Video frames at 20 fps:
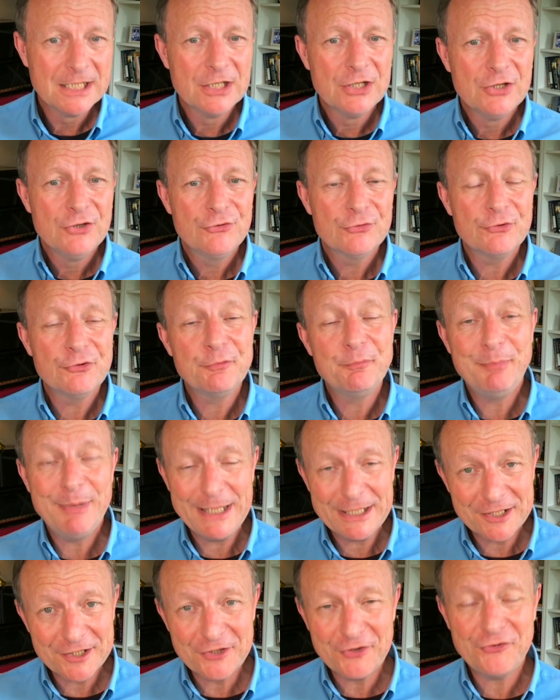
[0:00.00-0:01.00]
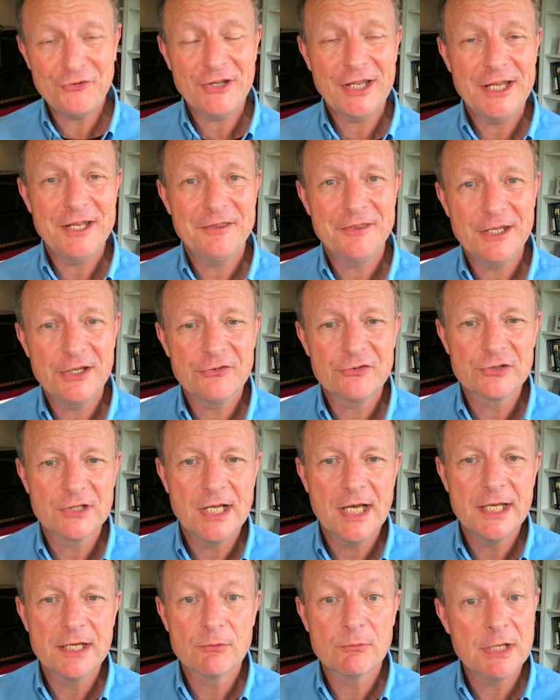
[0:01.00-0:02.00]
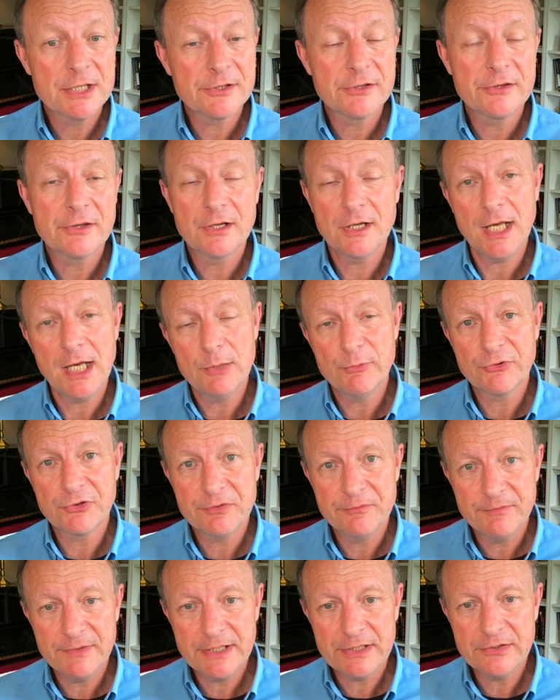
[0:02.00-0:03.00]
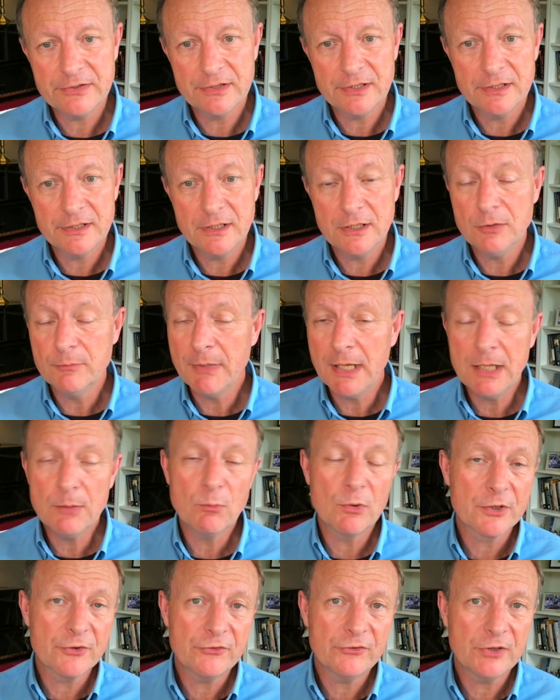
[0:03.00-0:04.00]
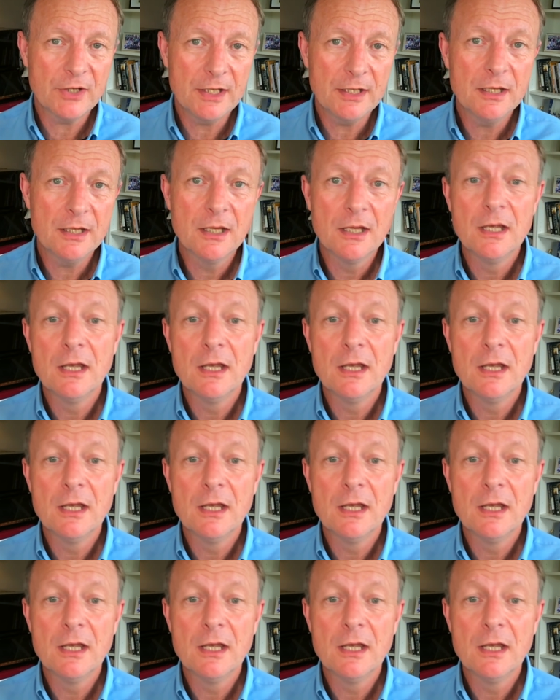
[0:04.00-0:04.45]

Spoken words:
So it's better to say things like, rather than "I was convicted," you might want to say,